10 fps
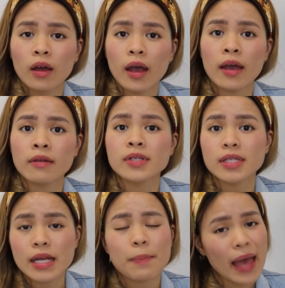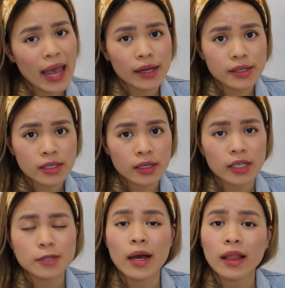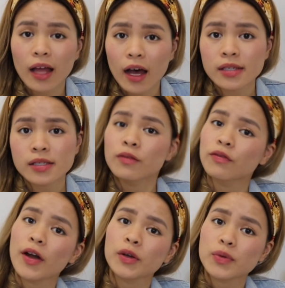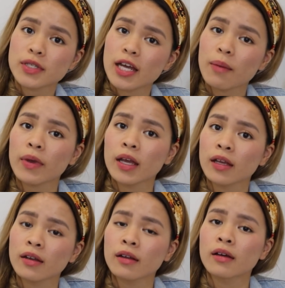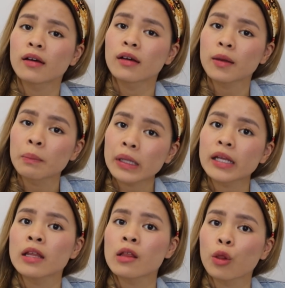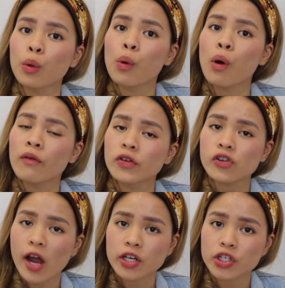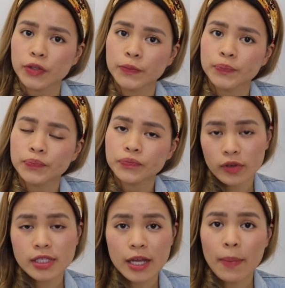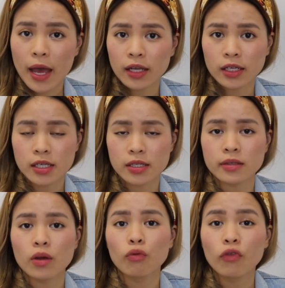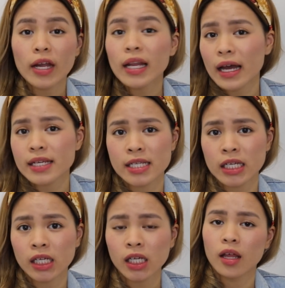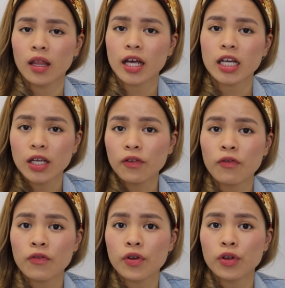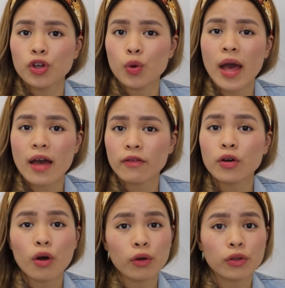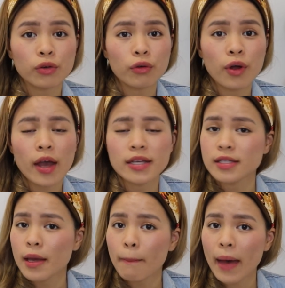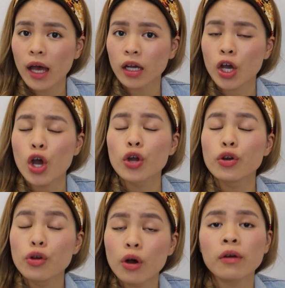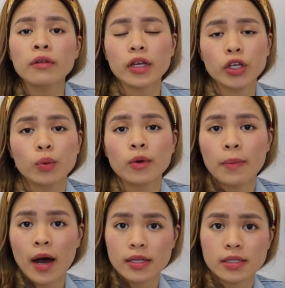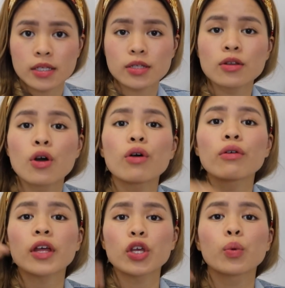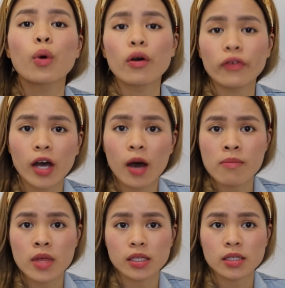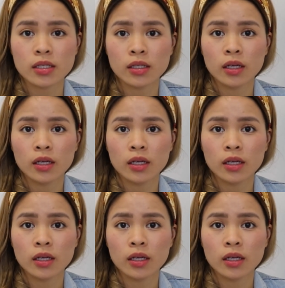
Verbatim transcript: And step eight is my last and final step in completing the law of attraction. Step eight is realizing that if you are ever going through a setback, know that you will pass this. Know that you will overcome this.